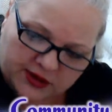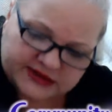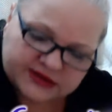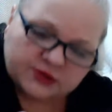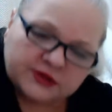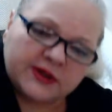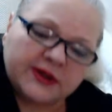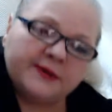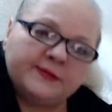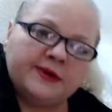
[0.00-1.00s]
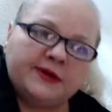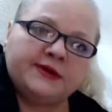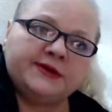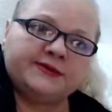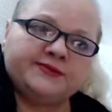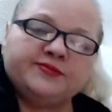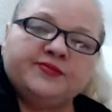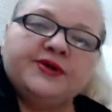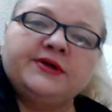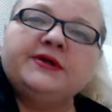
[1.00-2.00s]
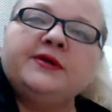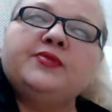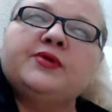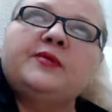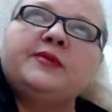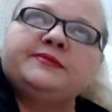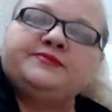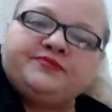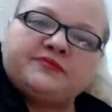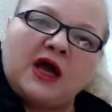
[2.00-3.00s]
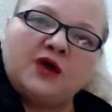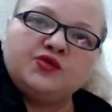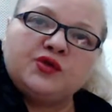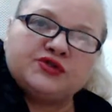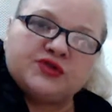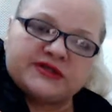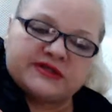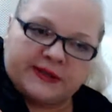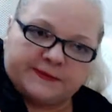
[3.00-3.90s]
so the breathing problem, how to address that?